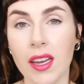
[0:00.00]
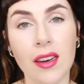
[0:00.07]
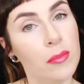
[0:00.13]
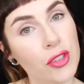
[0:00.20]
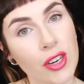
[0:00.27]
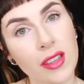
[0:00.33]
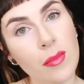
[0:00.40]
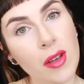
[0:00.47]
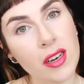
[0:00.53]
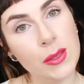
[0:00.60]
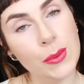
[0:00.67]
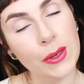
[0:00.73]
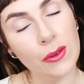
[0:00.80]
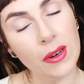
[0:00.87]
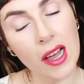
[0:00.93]
and I'm trying them on
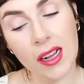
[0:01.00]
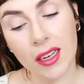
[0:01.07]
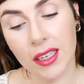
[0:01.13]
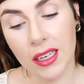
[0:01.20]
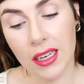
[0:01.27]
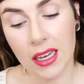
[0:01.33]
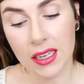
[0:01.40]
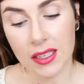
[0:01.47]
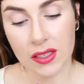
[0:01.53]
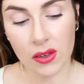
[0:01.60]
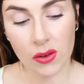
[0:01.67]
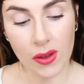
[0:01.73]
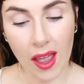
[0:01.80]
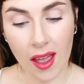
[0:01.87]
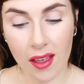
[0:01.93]
as we go along.
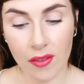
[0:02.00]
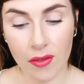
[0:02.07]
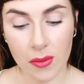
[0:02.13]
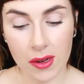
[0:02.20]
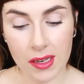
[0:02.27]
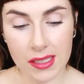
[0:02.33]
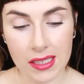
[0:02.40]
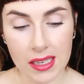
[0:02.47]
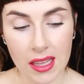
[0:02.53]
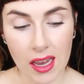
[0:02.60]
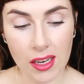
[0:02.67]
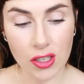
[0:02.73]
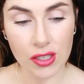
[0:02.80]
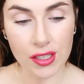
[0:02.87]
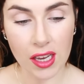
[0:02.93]
So yeah, if you want to see
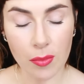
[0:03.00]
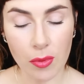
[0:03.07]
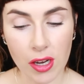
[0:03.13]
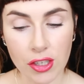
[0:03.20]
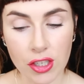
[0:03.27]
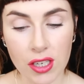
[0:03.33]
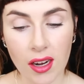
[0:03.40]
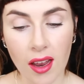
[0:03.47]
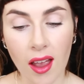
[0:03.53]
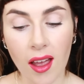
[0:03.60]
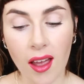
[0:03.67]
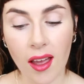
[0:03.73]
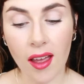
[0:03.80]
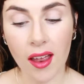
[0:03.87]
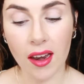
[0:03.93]
that, just keep watching,
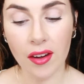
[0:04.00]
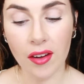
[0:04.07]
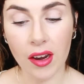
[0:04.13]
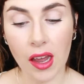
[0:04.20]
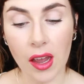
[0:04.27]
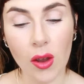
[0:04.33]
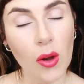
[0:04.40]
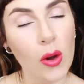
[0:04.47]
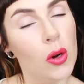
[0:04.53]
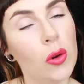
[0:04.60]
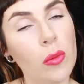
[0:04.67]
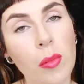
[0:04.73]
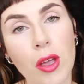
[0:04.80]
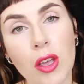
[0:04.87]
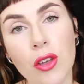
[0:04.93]
and I
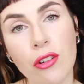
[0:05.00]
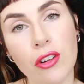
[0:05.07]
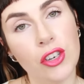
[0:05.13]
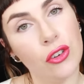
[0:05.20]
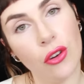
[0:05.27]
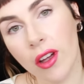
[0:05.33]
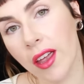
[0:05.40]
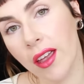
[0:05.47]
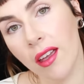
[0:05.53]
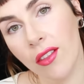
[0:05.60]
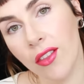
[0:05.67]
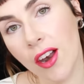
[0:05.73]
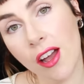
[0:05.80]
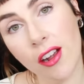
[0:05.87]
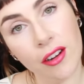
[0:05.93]
hope you're enjoying
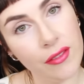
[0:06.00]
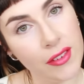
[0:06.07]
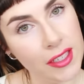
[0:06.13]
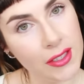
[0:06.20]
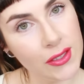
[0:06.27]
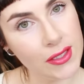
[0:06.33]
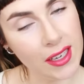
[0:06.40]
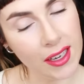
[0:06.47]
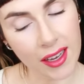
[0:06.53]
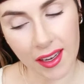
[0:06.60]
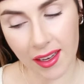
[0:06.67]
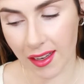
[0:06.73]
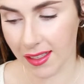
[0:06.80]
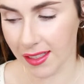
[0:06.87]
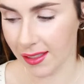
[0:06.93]
the longer videos
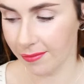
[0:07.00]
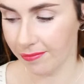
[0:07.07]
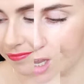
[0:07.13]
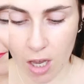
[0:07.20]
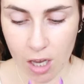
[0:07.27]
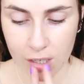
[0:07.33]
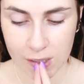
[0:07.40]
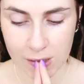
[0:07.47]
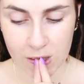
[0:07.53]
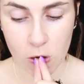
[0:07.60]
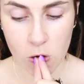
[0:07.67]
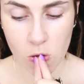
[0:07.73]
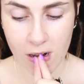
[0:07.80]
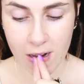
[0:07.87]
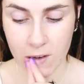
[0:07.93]
again, guys.
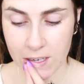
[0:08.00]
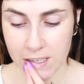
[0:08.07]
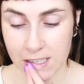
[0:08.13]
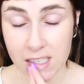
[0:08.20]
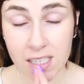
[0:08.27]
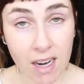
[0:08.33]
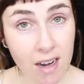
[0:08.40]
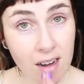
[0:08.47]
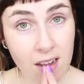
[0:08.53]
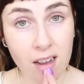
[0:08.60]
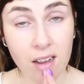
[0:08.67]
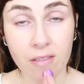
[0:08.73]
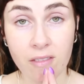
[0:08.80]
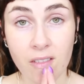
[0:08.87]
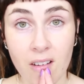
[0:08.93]
So I'm going to start
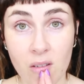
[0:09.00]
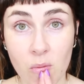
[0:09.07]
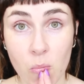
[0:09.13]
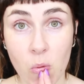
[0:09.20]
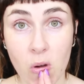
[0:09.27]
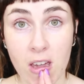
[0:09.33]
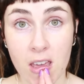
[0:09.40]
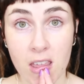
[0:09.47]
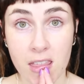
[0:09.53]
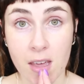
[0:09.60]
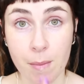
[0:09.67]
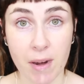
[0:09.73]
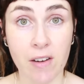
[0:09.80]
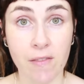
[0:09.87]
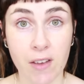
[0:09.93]
off with
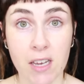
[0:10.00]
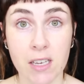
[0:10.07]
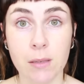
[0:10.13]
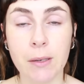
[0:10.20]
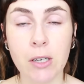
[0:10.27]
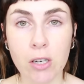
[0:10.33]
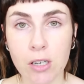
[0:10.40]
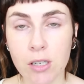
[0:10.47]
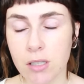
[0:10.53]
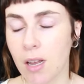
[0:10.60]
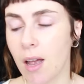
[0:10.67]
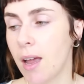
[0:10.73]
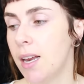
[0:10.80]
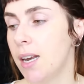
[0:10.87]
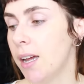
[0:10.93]
a bare face because
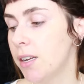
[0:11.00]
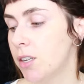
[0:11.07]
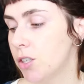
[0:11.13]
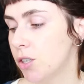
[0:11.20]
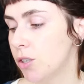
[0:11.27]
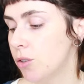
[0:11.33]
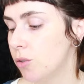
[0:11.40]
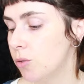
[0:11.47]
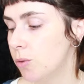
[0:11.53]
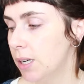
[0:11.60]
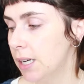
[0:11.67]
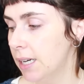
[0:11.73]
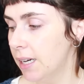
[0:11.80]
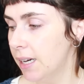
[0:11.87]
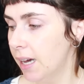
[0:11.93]
I like
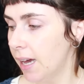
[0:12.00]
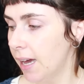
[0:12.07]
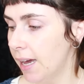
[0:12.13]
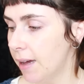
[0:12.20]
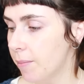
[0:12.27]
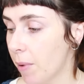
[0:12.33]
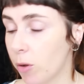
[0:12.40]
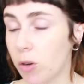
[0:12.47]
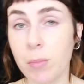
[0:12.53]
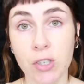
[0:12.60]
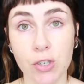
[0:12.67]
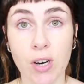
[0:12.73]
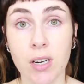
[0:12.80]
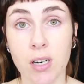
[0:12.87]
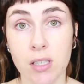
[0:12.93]
to... Um, I'm going to
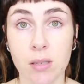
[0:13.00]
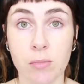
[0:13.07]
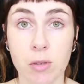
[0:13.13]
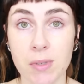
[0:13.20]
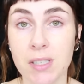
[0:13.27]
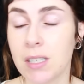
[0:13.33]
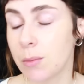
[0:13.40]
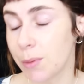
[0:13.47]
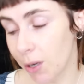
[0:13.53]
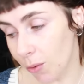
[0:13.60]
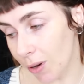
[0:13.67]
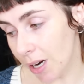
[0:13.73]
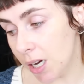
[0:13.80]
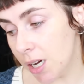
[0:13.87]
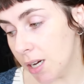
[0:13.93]
be trying on some of the bits as we
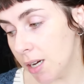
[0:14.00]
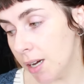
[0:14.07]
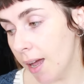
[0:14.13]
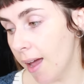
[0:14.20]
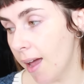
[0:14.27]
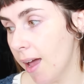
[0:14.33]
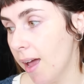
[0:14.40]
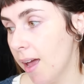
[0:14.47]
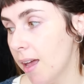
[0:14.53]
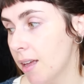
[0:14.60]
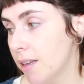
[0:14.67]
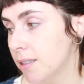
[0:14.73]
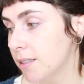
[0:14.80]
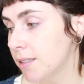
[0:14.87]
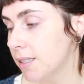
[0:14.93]
go along,
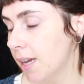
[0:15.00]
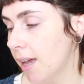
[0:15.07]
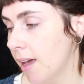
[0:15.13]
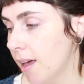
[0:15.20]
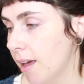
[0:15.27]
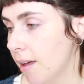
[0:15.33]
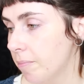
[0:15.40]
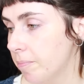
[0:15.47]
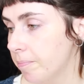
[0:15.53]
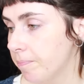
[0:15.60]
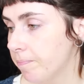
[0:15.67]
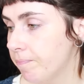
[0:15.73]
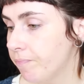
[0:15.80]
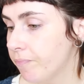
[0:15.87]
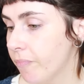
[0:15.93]
and
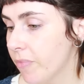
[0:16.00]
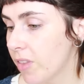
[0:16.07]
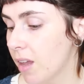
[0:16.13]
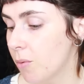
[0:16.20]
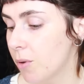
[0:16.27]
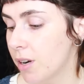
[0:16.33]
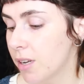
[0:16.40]
um, I